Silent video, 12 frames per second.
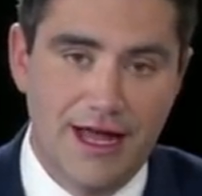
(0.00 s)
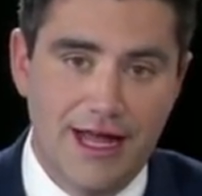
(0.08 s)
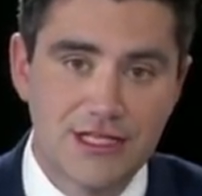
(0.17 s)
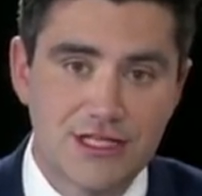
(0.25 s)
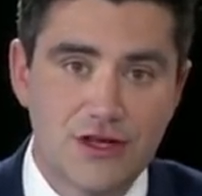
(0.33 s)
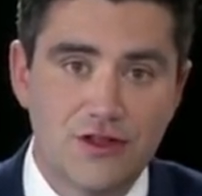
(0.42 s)

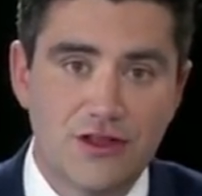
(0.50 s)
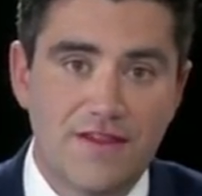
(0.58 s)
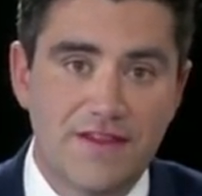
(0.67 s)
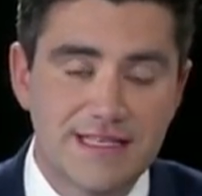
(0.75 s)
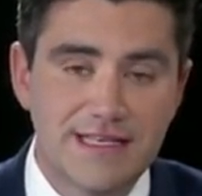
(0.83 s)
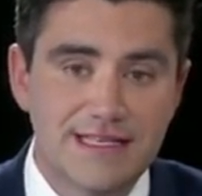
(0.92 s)
And so then
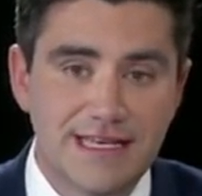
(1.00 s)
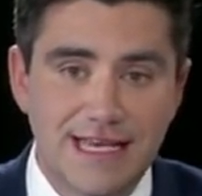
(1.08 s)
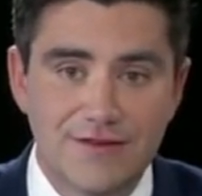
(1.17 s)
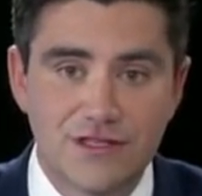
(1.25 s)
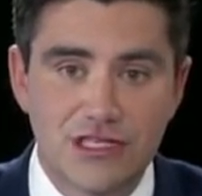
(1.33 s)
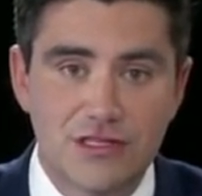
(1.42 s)
the CT
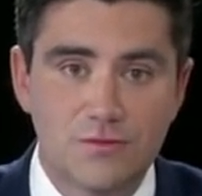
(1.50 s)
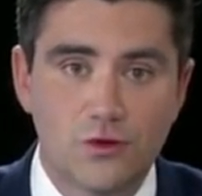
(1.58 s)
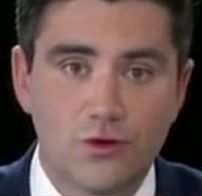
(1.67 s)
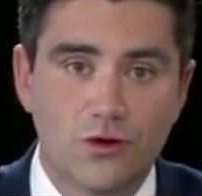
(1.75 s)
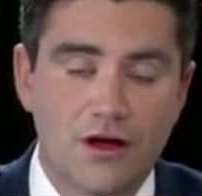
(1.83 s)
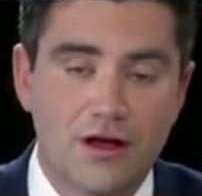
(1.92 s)
gives us some
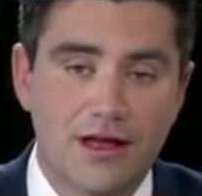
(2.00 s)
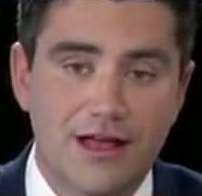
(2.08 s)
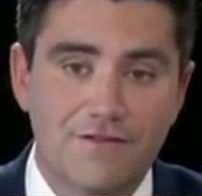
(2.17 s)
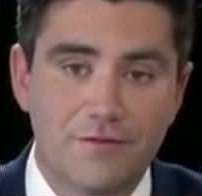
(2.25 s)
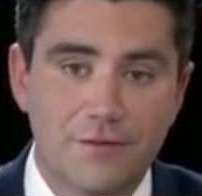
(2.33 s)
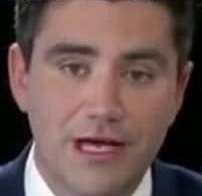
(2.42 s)
more
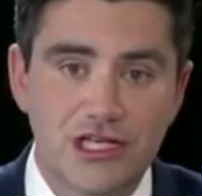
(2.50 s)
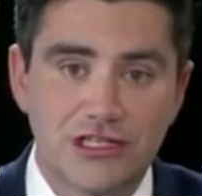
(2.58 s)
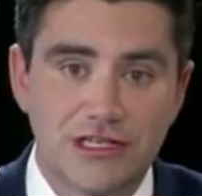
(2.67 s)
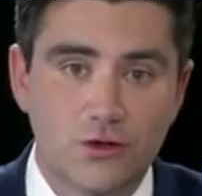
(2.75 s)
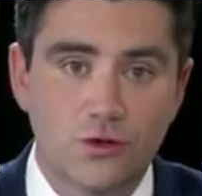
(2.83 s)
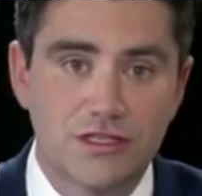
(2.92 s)
information
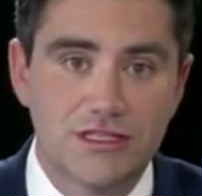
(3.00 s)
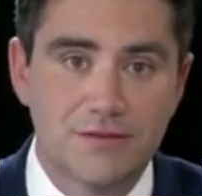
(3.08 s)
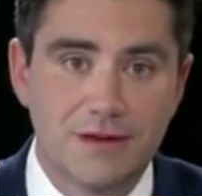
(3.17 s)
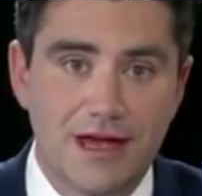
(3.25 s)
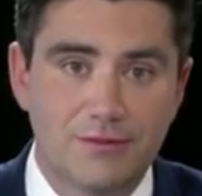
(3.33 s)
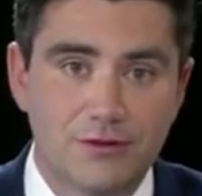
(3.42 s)
in order to
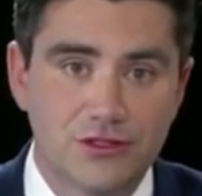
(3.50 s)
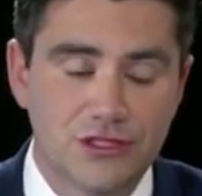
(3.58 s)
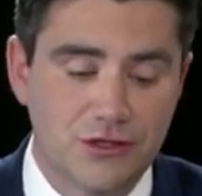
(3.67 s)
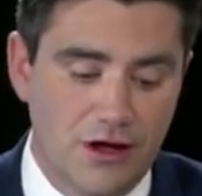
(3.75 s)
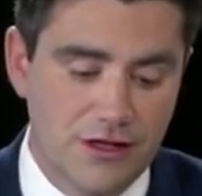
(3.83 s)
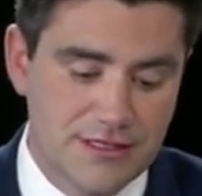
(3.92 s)
be able
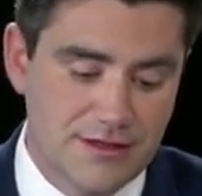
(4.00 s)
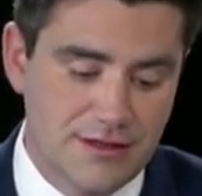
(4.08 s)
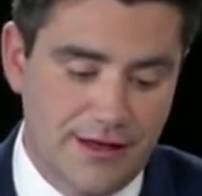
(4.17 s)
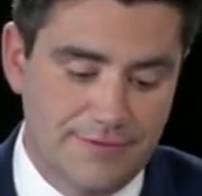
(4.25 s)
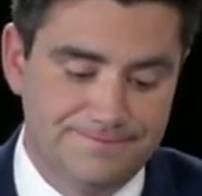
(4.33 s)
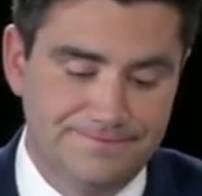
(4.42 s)
to answer
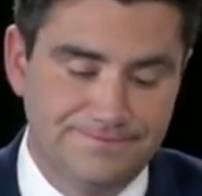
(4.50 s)
that.